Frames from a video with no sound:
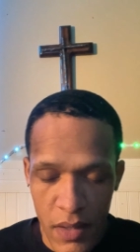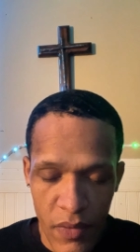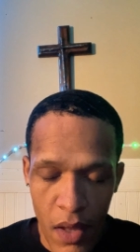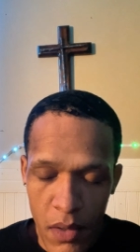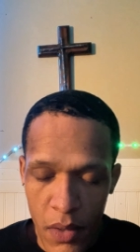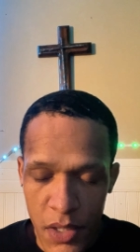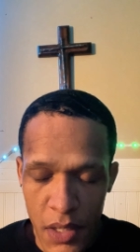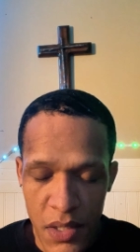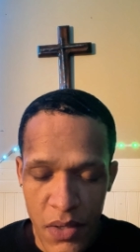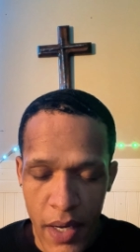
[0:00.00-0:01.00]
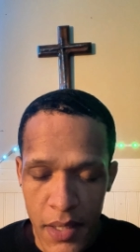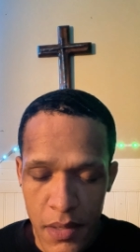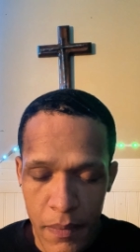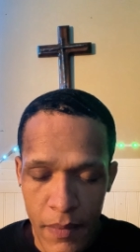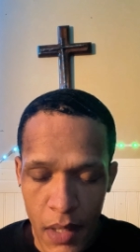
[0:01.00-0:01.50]
Heavenly Father, Lord Jesus
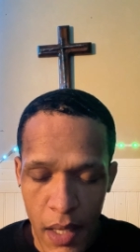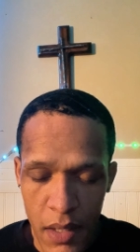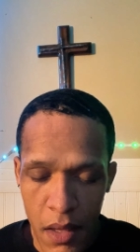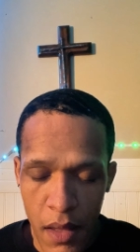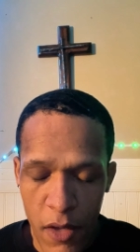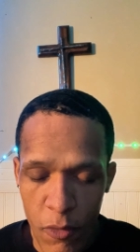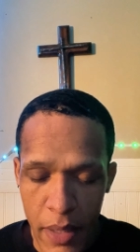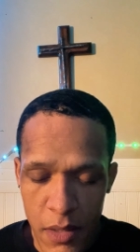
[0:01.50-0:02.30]
Christ, I'd like to thank you,